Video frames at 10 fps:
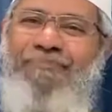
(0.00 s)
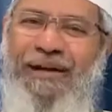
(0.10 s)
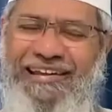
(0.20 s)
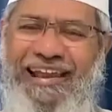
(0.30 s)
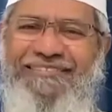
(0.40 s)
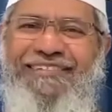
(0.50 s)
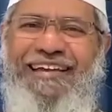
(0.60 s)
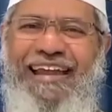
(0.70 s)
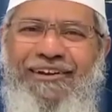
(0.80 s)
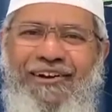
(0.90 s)
But
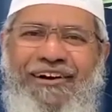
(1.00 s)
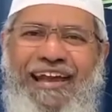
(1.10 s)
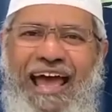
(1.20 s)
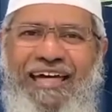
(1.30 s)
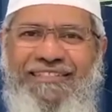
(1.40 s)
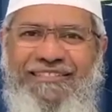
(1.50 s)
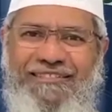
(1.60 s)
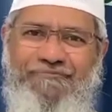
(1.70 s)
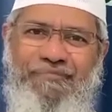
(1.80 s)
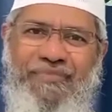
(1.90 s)
naturally, later on,
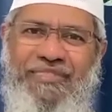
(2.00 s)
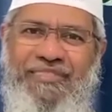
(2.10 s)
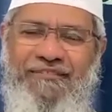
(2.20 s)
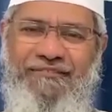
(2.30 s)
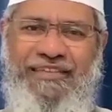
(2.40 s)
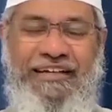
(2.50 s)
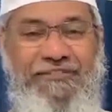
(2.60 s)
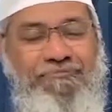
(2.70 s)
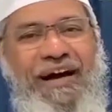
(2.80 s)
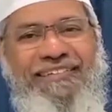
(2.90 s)
as the
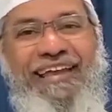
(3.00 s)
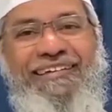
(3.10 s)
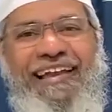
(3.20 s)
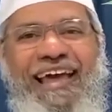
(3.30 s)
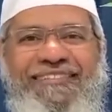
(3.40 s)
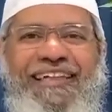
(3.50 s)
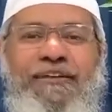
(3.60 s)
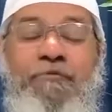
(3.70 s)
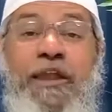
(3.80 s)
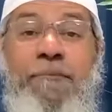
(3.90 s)
years passed, I realized
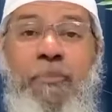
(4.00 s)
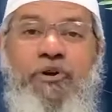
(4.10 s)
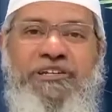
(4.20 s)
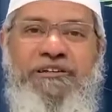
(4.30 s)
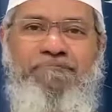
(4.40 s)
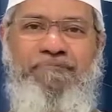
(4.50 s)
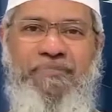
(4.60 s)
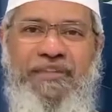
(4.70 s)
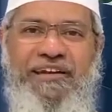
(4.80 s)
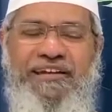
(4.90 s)
that very important,
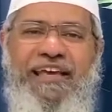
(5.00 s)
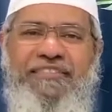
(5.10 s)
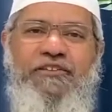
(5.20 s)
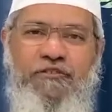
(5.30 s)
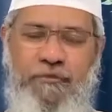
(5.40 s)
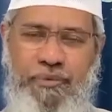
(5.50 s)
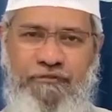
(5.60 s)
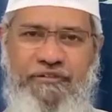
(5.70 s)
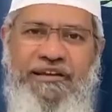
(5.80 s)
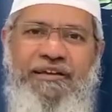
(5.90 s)
reading the hadith of the
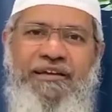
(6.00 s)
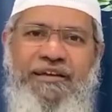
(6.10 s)
Prophet